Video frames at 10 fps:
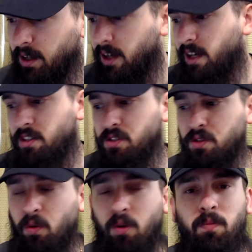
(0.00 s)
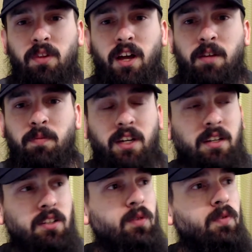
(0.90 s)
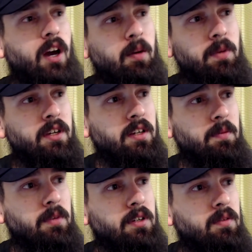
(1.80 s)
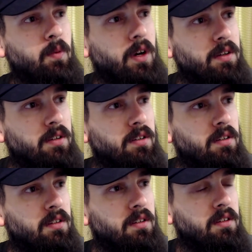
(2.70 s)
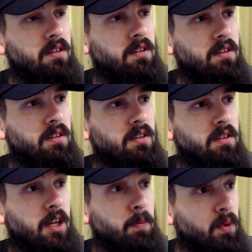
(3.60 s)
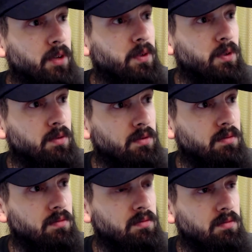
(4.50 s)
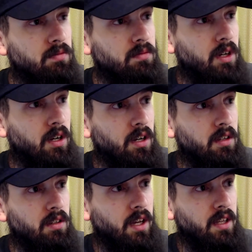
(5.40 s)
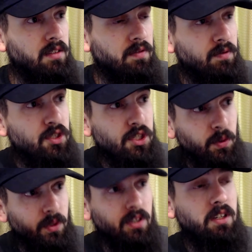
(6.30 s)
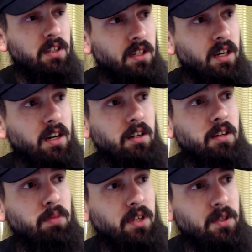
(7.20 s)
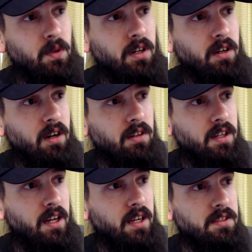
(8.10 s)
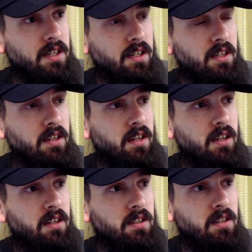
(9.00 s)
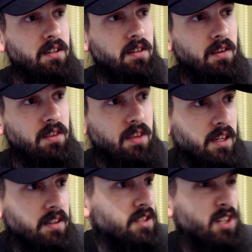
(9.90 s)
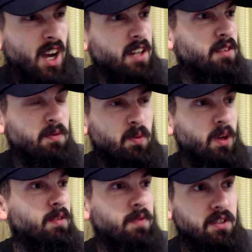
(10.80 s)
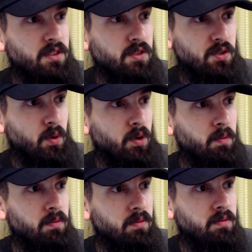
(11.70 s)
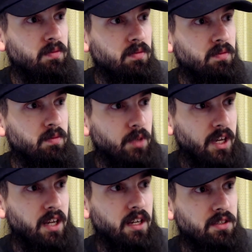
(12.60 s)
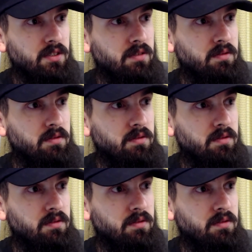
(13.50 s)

a Stormlight... You've got to be kidding me. What? They previewed a secret Liliana Planeswalker card that has a thing that's kind of relevant to Storm mechanics.